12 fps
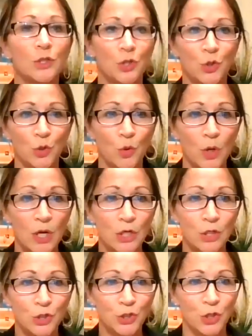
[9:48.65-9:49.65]
to
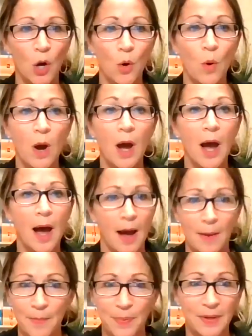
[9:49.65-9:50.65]
show up.